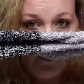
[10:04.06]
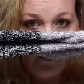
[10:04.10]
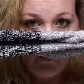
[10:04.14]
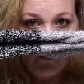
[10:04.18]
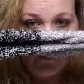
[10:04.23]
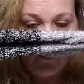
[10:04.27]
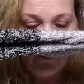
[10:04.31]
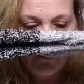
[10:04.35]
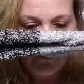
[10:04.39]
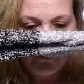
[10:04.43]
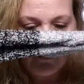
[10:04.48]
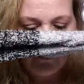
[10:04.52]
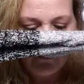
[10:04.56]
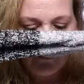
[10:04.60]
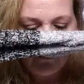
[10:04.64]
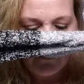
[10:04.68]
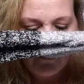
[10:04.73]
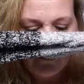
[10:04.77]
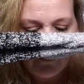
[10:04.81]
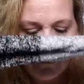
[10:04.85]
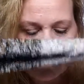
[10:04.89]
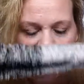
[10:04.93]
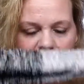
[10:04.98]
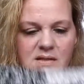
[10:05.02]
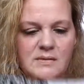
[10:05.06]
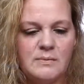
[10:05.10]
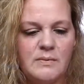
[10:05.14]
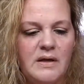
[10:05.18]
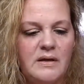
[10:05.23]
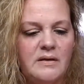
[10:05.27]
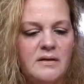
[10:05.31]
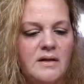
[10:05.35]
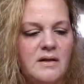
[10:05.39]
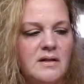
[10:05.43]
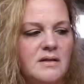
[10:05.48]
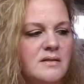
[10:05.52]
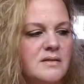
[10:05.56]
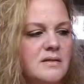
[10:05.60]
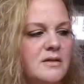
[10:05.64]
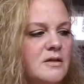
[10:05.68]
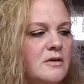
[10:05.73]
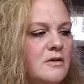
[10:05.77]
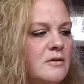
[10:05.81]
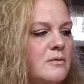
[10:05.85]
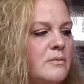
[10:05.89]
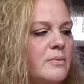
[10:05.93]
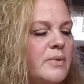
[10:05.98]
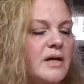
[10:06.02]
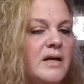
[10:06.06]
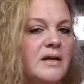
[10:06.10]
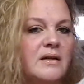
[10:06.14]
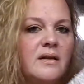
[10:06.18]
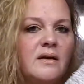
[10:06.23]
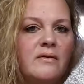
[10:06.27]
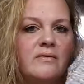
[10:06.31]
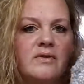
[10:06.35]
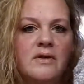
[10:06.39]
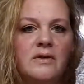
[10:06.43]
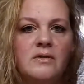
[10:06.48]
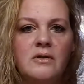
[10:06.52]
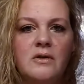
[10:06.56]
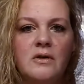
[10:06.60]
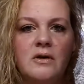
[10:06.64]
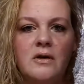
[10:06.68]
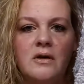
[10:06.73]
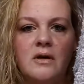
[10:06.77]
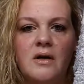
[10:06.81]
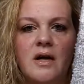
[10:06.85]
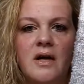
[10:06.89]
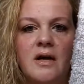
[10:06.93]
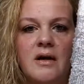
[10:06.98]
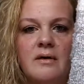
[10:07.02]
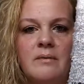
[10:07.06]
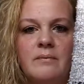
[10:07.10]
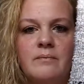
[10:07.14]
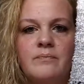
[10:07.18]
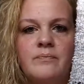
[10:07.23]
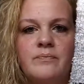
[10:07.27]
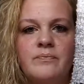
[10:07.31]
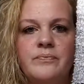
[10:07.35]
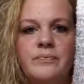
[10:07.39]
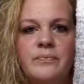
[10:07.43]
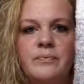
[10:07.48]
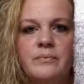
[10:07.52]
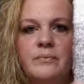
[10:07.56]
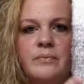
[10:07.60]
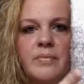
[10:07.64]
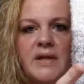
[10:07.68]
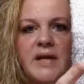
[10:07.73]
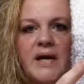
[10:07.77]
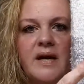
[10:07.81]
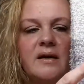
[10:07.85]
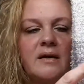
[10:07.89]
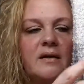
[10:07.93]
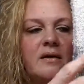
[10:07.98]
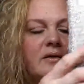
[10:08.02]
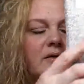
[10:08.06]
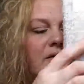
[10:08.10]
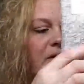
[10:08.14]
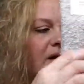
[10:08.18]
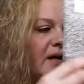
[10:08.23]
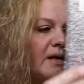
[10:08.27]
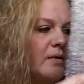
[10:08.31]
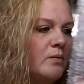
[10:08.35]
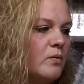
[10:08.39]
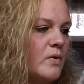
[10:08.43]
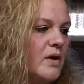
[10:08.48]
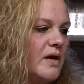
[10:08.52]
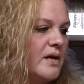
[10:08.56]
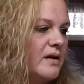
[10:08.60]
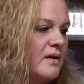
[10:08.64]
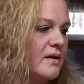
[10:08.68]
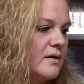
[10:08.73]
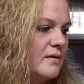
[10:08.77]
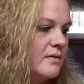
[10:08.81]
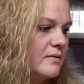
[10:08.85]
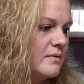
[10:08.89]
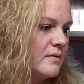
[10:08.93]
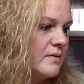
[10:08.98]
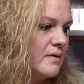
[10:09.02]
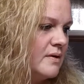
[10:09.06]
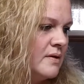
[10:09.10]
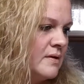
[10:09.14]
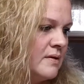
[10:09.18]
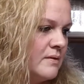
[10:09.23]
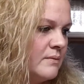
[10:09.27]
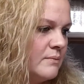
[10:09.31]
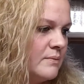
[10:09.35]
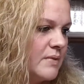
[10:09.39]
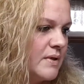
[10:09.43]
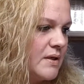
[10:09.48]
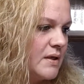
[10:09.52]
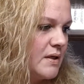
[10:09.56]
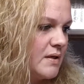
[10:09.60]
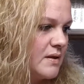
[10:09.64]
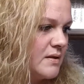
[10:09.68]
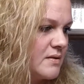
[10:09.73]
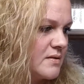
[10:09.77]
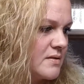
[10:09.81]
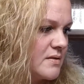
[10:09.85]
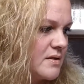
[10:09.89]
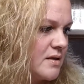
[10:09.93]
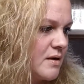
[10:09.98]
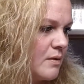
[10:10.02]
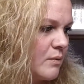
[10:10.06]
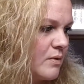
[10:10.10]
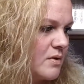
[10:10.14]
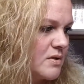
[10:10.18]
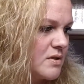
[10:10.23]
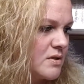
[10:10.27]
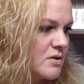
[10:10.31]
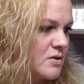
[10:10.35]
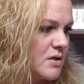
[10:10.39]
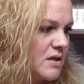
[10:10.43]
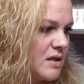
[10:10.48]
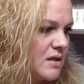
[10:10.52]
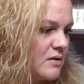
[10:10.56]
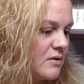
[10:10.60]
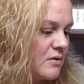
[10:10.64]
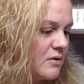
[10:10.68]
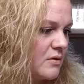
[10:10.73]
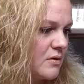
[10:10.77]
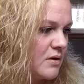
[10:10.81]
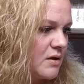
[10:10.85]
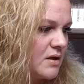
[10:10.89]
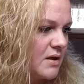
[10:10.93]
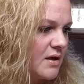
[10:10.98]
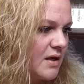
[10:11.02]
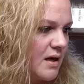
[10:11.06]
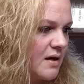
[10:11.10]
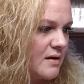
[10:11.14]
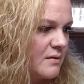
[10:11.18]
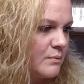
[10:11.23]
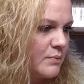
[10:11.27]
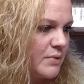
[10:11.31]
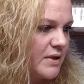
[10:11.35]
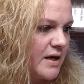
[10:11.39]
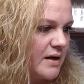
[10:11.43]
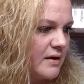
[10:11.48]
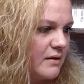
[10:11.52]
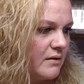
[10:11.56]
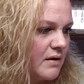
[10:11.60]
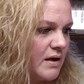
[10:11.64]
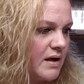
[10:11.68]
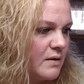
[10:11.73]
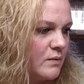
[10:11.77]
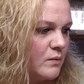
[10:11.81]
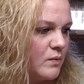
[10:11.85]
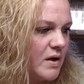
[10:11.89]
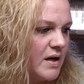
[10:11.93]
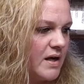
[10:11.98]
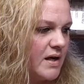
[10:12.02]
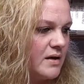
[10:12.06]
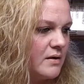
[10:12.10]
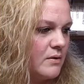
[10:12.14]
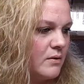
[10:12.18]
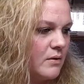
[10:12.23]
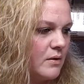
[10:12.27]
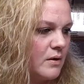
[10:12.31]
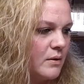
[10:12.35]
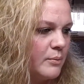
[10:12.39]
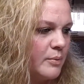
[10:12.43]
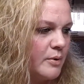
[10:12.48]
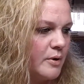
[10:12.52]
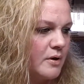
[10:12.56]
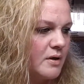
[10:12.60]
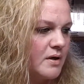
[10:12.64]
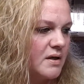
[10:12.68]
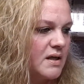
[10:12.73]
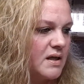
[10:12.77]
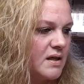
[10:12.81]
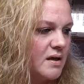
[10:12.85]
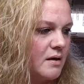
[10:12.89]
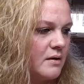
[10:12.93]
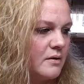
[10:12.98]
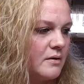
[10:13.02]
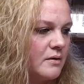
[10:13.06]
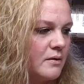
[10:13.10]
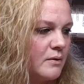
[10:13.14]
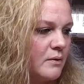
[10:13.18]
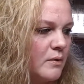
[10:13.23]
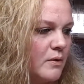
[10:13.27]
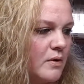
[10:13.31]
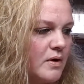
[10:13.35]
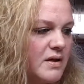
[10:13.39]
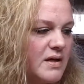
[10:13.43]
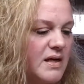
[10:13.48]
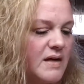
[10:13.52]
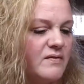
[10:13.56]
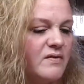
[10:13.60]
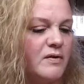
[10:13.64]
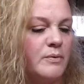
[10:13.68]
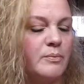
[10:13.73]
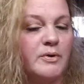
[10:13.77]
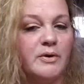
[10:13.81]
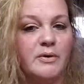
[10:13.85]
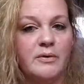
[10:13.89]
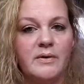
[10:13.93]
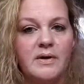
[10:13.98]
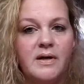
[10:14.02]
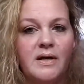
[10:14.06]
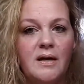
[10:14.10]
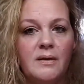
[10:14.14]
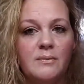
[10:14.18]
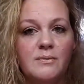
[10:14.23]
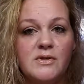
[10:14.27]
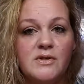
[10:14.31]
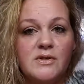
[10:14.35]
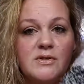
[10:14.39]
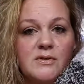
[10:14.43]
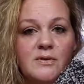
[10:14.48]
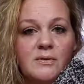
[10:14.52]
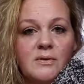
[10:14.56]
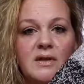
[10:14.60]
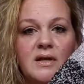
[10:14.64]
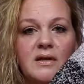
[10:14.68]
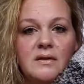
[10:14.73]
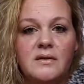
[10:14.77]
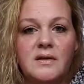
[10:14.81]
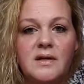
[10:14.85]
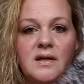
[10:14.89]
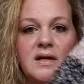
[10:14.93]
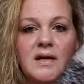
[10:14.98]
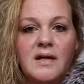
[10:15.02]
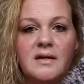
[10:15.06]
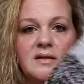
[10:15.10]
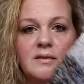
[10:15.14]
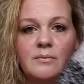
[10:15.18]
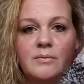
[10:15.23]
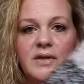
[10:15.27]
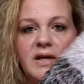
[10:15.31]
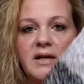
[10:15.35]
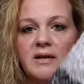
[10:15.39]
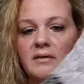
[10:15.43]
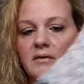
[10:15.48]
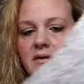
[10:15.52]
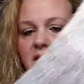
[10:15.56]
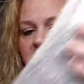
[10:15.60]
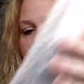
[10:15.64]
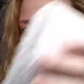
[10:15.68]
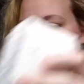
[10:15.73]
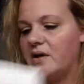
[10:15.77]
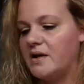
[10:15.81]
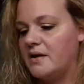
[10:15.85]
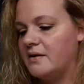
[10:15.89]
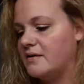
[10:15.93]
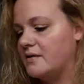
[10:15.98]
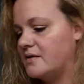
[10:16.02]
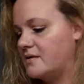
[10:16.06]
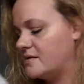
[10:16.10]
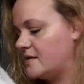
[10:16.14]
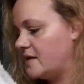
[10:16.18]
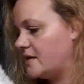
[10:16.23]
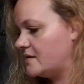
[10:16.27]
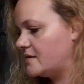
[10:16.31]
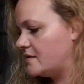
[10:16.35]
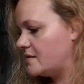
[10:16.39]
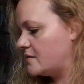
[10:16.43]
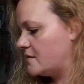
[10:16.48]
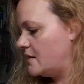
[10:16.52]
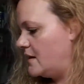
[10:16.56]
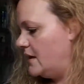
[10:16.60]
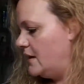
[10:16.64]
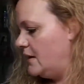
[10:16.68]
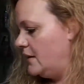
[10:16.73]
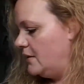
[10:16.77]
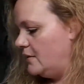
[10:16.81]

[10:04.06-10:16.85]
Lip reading: ooh, they smell nice too, but I love that they're black, gray, and white, because there was either you could have gotten black, gray, and white, or a burgundy color, or a navy blue, and I'm so glad that I got the black, gray, and white, because that's